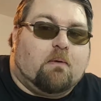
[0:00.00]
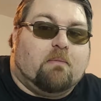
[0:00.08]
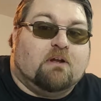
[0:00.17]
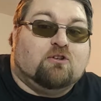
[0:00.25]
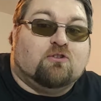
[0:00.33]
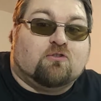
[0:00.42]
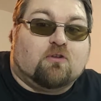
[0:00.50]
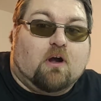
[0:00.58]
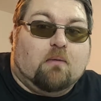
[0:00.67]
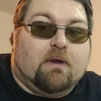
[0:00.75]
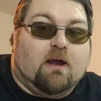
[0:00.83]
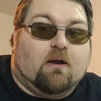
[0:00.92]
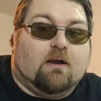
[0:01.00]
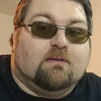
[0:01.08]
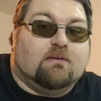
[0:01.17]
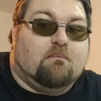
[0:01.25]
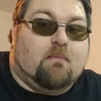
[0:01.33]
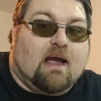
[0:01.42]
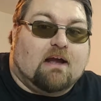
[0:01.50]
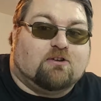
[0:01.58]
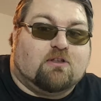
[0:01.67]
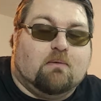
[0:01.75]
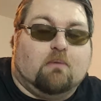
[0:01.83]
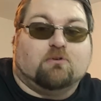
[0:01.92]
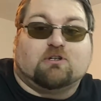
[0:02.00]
a bunch of strawberries and mash them up,